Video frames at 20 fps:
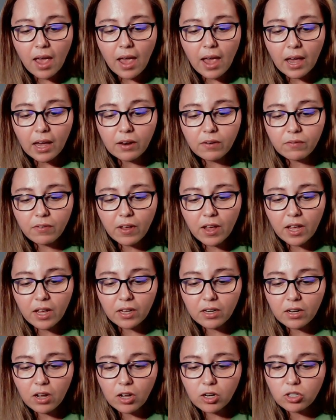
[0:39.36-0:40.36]
In
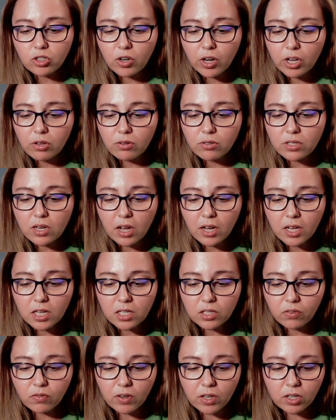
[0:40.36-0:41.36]
vain, Atreyu dug his
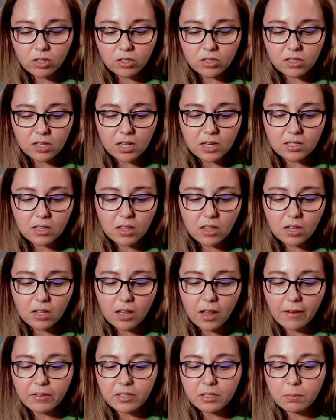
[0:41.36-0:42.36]
fingers into the
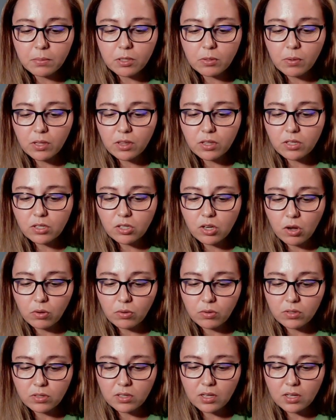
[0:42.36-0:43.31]
clefts between the stones